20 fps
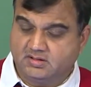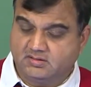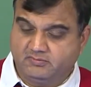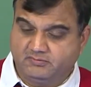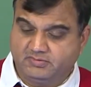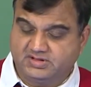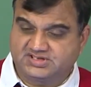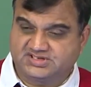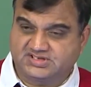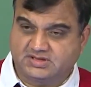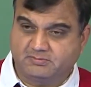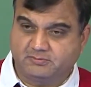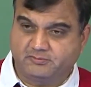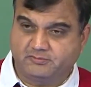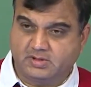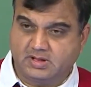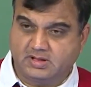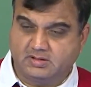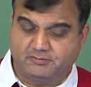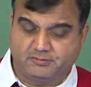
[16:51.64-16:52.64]
with
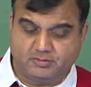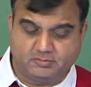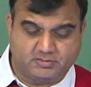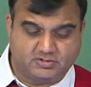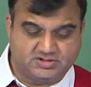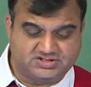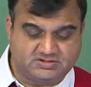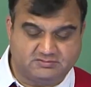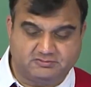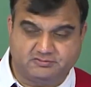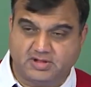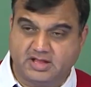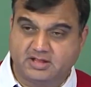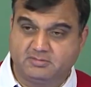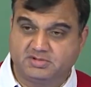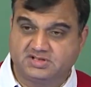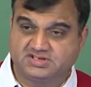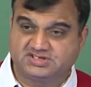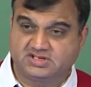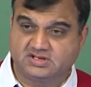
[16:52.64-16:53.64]
if you put some
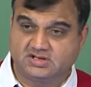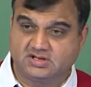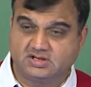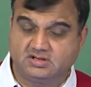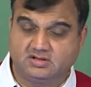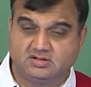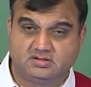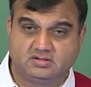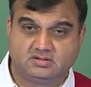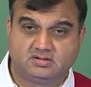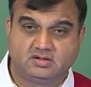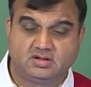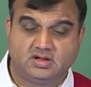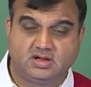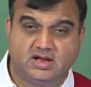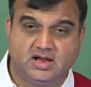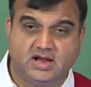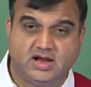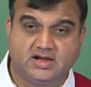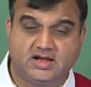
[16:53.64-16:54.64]
fibers in it
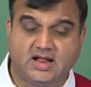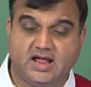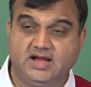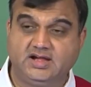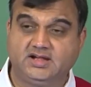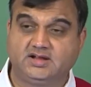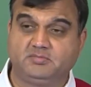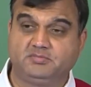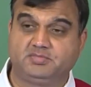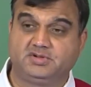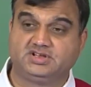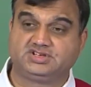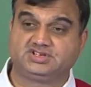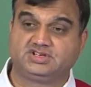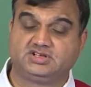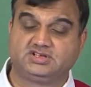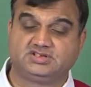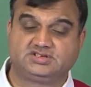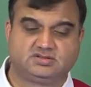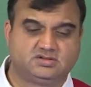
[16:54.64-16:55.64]
at high
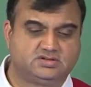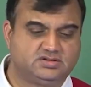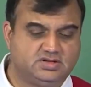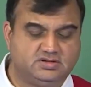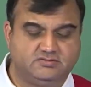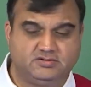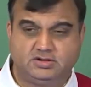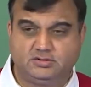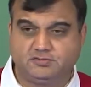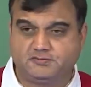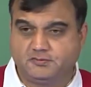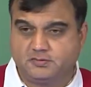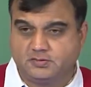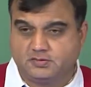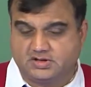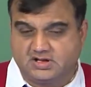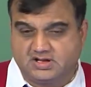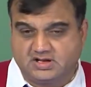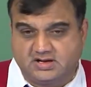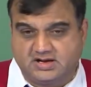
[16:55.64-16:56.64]
temperatures, even if you
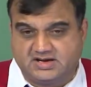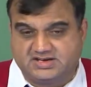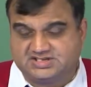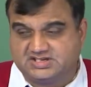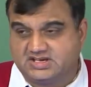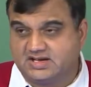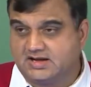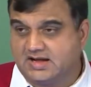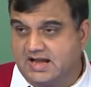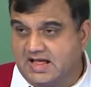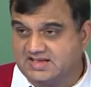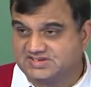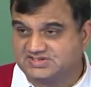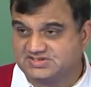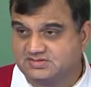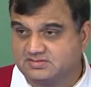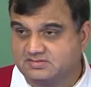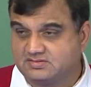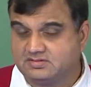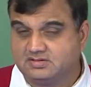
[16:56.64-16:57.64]
take, let us say,
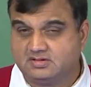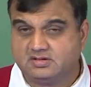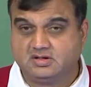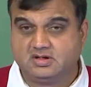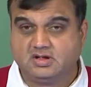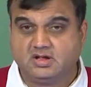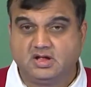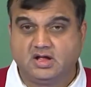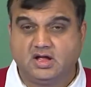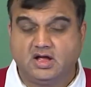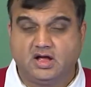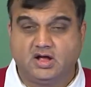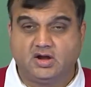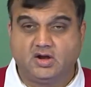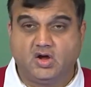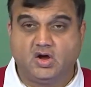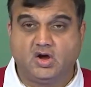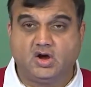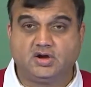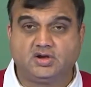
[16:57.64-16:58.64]
glass, a
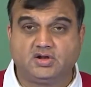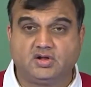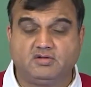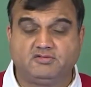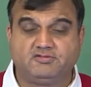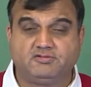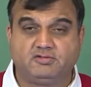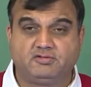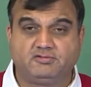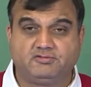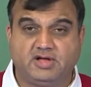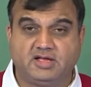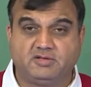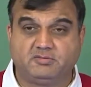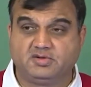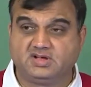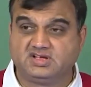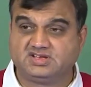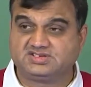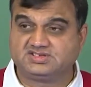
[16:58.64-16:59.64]
lot of
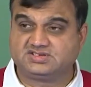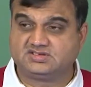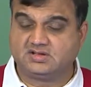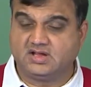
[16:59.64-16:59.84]
fibers